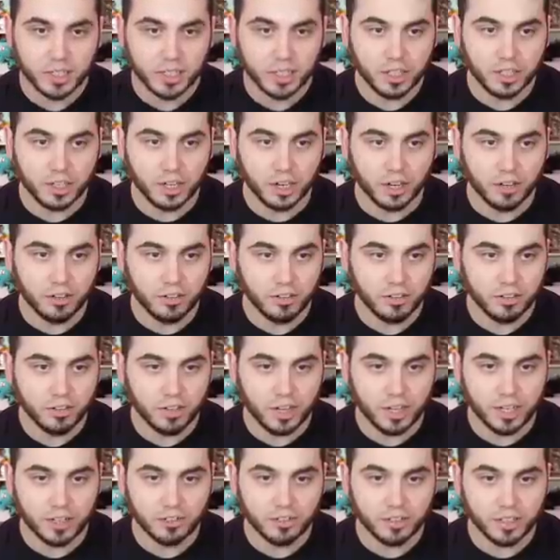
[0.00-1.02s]
You know,
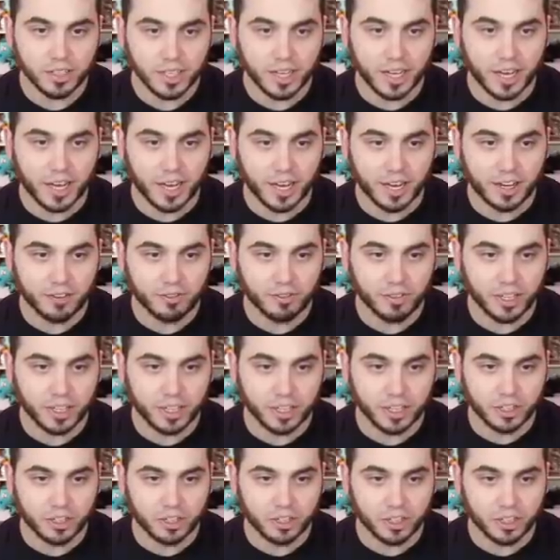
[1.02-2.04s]
I don't really have like
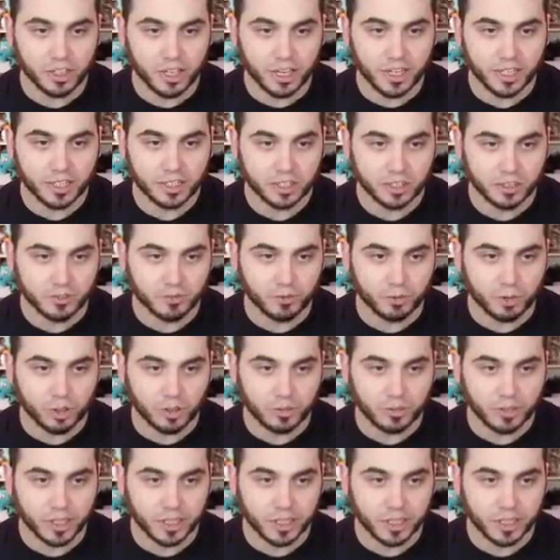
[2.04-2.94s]
a good answer for him.